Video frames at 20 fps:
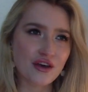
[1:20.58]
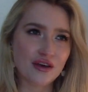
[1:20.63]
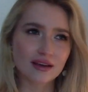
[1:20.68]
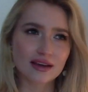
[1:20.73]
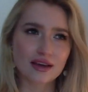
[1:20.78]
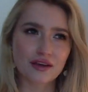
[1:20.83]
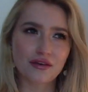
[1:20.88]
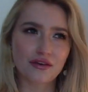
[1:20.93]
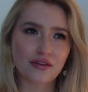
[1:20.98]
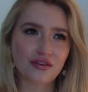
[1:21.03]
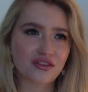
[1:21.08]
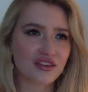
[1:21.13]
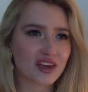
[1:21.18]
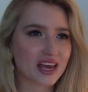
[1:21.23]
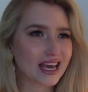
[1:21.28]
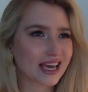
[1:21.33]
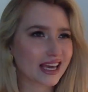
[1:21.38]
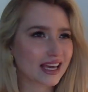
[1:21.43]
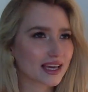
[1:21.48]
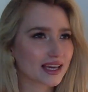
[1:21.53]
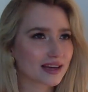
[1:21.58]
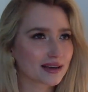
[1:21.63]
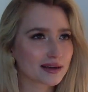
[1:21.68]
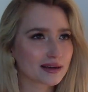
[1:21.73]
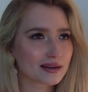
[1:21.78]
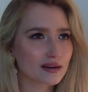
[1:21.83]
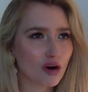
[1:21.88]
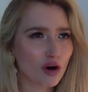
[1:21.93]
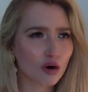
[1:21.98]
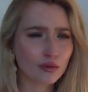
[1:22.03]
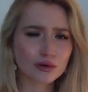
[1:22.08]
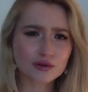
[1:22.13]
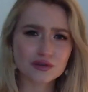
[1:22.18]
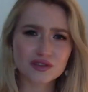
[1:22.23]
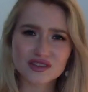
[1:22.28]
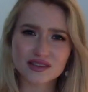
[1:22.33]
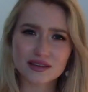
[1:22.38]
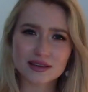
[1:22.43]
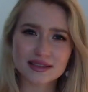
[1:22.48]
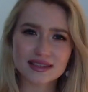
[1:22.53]
thick,
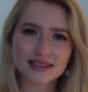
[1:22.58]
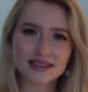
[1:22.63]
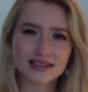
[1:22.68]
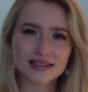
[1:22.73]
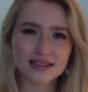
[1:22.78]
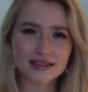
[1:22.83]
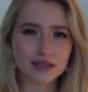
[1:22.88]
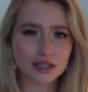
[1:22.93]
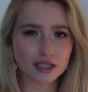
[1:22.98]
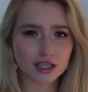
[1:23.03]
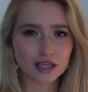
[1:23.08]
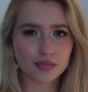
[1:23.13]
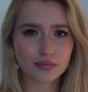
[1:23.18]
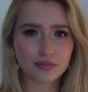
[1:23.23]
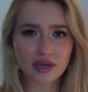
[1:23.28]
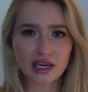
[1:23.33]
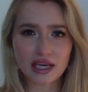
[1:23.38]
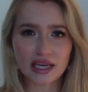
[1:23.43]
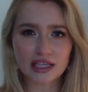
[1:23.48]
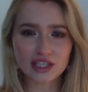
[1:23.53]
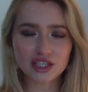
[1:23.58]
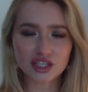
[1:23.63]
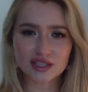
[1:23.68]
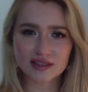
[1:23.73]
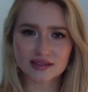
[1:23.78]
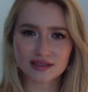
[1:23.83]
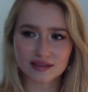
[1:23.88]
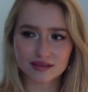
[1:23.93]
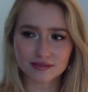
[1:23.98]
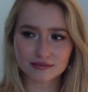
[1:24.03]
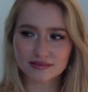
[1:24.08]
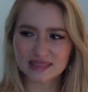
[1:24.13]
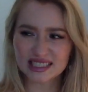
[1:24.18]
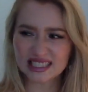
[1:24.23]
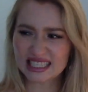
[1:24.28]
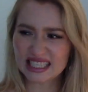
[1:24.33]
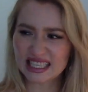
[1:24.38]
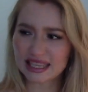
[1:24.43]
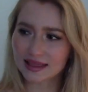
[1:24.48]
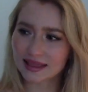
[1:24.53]
almost syrupy, just
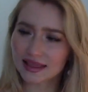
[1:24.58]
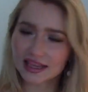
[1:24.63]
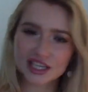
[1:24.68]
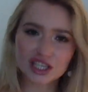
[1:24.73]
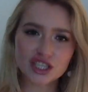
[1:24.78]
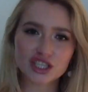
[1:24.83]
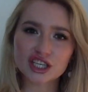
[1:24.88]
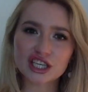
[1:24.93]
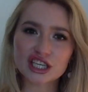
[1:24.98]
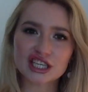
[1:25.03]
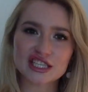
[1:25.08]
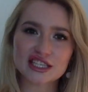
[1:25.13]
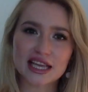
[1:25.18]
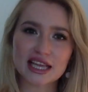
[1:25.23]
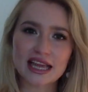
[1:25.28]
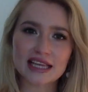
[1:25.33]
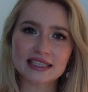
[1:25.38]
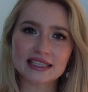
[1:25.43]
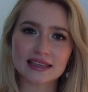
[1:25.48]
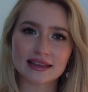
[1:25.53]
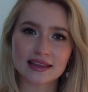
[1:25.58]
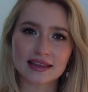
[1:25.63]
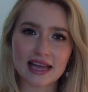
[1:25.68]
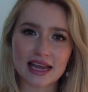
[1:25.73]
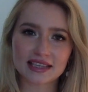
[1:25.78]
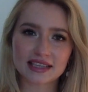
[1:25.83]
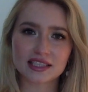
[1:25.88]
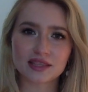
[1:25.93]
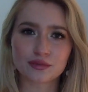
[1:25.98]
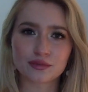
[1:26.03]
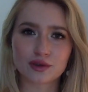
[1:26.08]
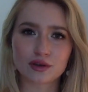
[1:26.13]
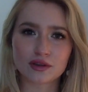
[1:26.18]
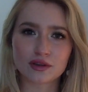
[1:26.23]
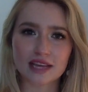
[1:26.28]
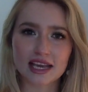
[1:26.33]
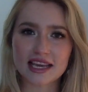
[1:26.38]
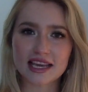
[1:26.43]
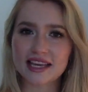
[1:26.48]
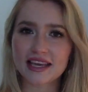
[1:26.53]
delicious and delectable,
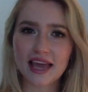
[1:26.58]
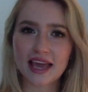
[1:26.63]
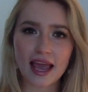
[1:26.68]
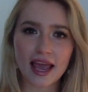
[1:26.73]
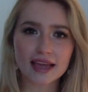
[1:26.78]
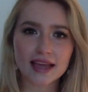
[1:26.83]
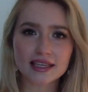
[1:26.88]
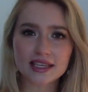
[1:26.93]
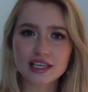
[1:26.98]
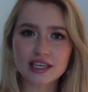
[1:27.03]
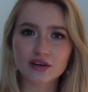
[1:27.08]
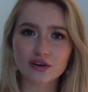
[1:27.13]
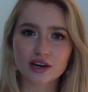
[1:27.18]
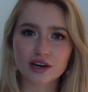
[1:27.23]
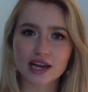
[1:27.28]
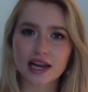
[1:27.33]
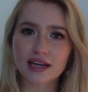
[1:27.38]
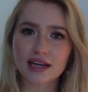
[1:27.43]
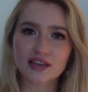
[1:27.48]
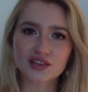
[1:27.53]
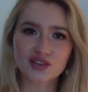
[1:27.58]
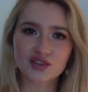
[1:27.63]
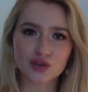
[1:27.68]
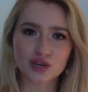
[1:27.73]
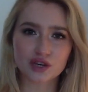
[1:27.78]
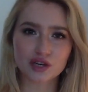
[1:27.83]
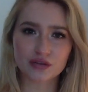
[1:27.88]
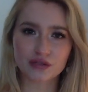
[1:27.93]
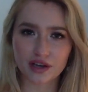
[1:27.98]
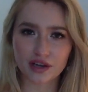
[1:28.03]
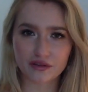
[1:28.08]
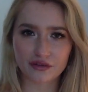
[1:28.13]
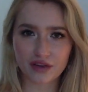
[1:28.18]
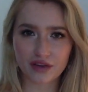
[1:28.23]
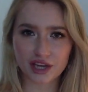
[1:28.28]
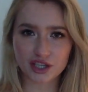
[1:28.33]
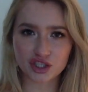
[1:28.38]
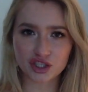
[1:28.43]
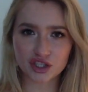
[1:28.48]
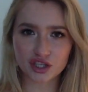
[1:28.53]
like candy or any sort of
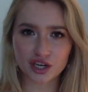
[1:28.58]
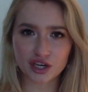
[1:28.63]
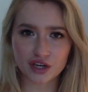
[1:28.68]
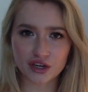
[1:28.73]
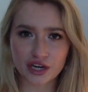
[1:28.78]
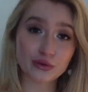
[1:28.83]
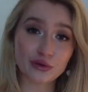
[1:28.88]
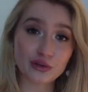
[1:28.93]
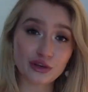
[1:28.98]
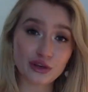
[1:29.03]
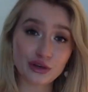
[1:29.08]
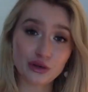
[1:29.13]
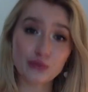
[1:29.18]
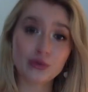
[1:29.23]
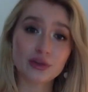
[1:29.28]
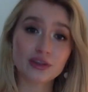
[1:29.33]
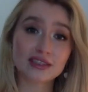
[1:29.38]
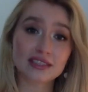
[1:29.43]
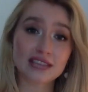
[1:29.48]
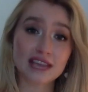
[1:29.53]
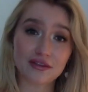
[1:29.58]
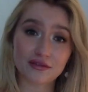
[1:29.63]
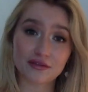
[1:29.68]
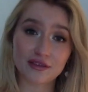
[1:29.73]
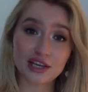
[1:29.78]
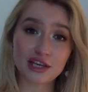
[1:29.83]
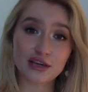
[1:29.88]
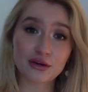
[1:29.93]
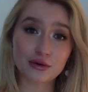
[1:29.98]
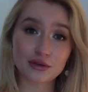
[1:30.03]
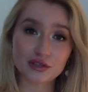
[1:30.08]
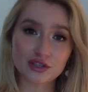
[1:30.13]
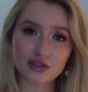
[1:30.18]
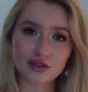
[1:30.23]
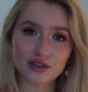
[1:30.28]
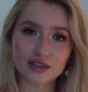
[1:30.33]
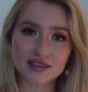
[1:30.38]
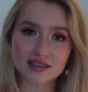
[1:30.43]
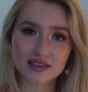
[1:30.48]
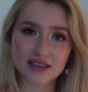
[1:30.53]
confectionery, you will definitely going to
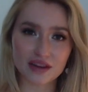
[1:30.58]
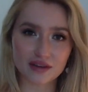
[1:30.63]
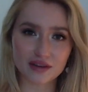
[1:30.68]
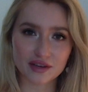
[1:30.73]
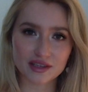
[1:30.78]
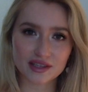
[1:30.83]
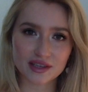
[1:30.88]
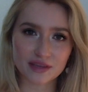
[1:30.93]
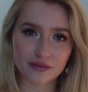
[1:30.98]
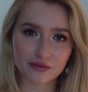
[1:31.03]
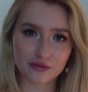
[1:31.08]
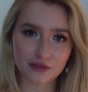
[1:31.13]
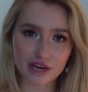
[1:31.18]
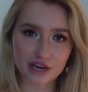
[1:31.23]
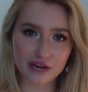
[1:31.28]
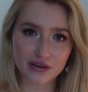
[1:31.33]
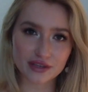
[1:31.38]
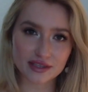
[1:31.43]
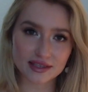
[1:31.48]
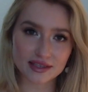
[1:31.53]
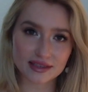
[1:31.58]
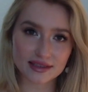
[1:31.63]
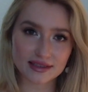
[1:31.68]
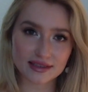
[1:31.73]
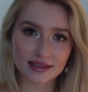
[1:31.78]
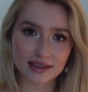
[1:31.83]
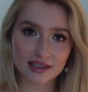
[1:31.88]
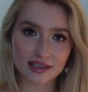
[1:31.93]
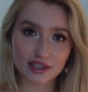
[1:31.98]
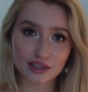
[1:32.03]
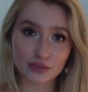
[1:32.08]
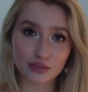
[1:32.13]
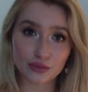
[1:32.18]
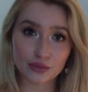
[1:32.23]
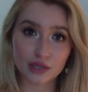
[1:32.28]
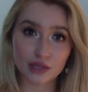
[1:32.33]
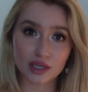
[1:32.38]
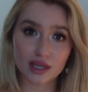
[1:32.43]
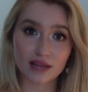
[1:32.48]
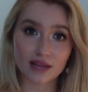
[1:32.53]
discover some fragrances that you
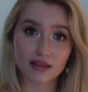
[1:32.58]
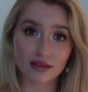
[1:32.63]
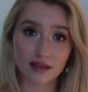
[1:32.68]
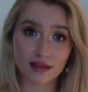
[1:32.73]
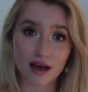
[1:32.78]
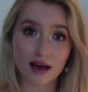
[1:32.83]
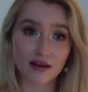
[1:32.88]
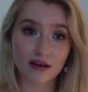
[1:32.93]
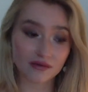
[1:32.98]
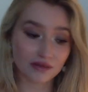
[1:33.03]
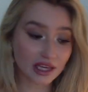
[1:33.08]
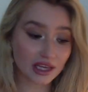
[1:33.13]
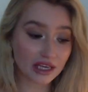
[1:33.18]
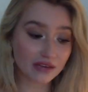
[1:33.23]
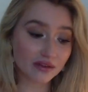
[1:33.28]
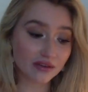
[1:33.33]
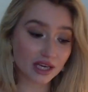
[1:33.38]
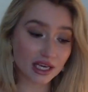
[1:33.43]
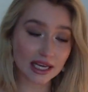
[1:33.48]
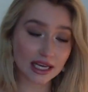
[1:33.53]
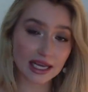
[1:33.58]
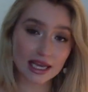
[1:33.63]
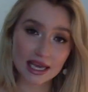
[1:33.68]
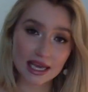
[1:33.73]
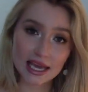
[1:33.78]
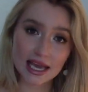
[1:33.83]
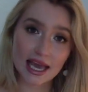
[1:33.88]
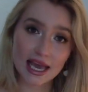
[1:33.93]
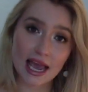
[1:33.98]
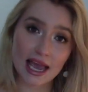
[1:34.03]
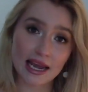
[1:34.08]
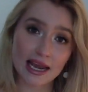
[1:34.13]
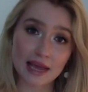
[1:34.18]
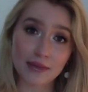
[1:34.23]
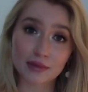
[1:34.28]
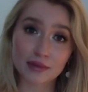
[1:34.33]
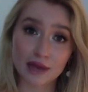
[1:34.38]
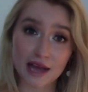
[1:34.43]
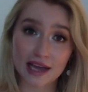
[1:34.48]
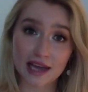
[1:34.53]
will love, even in a
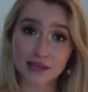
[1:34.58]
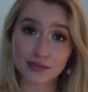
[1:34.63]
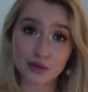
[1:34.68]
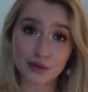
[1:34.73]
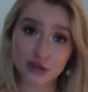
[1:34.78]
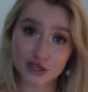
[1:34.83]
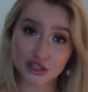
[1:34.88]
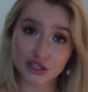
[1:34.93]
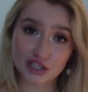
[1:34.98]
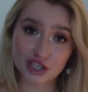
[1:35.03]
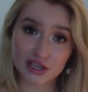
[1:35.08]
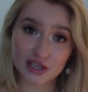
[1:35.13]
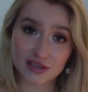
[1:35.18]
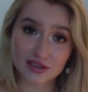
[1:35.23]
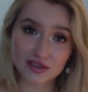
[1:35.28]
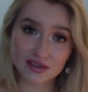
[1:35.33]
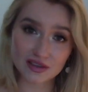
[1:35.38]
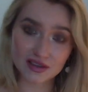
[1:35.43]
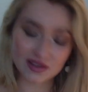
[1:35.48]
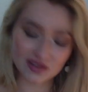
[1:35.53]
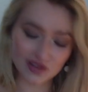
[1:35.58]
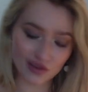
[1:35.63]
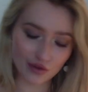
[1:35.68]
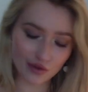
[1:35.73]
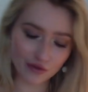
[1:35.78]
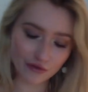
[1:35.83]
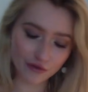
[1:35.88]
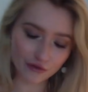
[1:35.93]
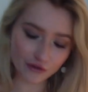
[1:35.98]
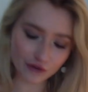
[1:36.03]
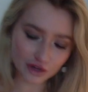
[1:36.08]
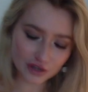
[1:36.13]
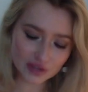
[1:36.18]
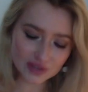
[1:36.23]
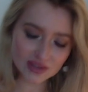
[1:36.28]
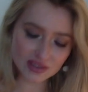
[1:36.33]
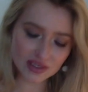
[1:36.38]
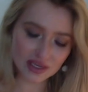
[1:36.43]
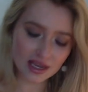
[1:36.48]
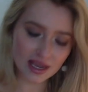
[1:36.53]
blind purchase. So the
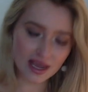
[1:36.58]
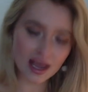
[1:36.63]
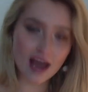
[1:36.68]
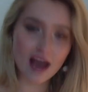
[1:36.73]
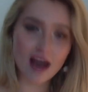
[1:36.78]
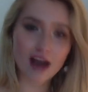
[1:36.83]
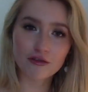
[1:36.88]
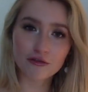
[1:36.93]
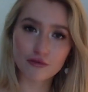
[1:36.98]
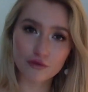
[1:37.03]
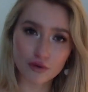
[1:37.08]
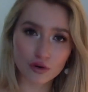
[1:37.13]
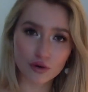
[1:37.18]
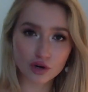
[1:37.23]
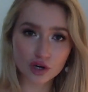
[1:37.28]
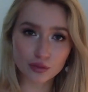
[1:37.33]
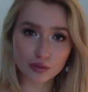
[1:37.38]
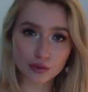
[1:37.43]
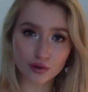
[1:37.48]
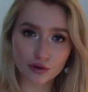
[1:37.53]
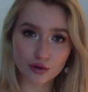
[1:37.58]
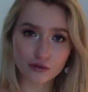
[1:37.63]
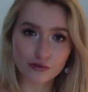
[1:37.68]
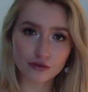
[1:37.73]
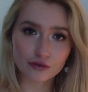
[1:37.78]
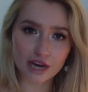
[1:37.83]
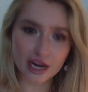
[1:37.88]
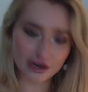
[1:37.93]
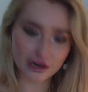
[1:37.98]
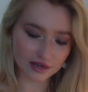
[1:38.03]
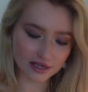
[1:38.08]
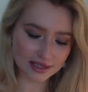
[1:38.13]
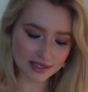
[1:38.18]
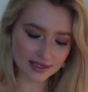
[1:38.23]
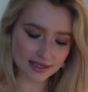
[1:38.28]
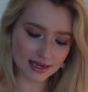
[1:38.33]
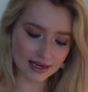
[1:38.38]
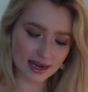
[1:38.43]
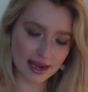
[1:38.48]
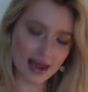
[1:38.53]
first affordable fragrance
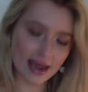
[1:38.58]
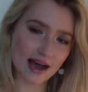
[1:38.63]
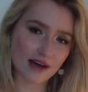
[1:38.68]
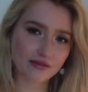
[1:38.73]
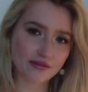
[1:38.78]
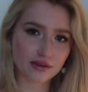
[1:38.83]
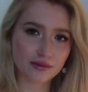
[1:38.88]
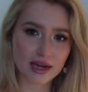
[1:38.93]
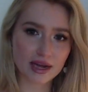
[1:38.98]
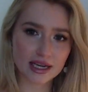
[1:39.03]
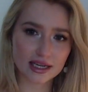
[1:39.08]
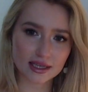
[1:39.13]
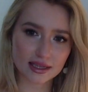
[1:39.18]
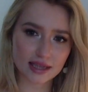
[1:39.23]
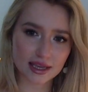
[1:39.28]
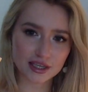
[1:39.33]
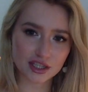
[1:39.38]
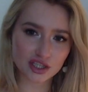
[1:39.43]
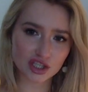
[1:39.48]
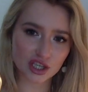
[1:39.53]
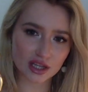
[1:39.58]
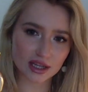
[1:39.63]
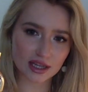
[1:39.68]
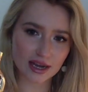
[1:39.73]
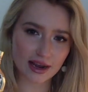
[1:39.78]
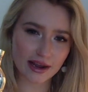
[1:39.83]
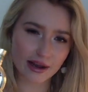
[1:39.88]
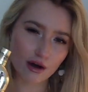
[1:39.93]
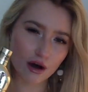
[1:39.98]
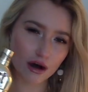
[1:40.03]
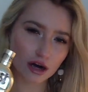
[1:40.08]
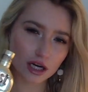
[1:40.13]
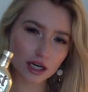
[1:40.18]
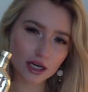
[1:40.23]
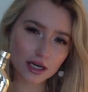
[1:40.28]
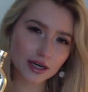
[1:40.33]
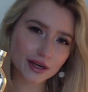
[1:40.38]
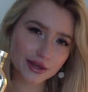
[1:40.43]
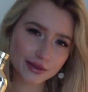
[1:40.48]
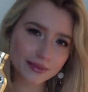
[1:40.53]
that I have in my collection that I
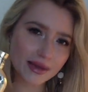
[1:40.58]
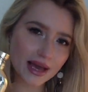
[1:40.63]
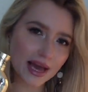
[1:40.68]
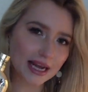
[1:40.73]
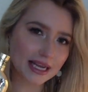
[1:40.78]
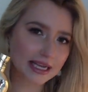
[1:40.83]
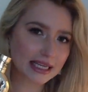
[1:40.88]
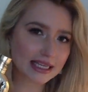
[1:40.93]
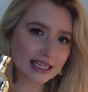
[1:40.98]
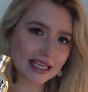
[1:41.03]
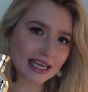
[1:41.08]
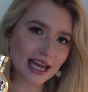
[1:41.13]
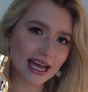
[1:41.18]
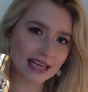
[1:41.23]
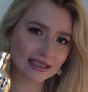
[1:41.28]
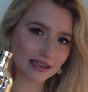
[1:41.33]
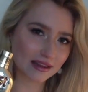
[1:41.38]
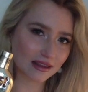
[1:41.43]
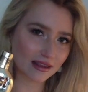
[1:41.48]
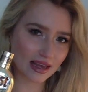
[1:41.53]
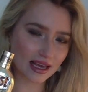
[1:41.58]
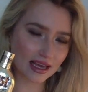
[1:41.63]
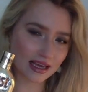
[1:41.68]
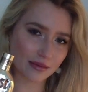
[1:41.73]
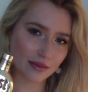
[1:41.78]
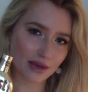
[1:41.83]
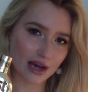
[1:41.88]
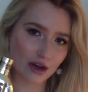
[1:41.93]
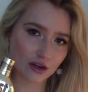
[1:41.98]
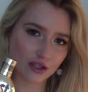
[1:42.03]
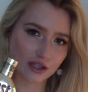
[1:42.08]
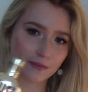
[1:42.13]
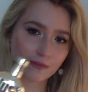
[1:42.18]
automatically had to think about